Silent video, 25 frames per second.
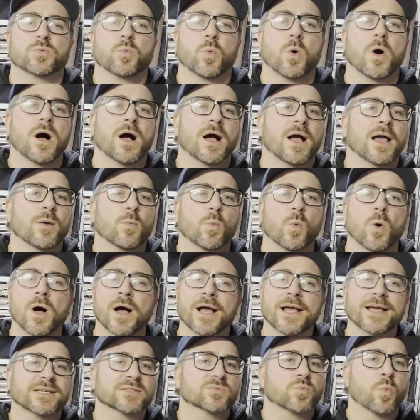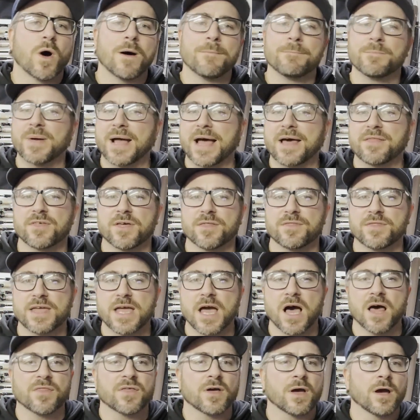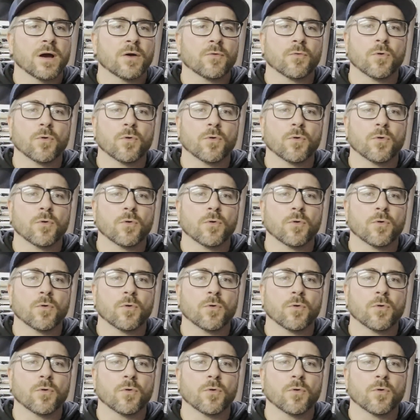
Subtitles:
Why is one better than the other?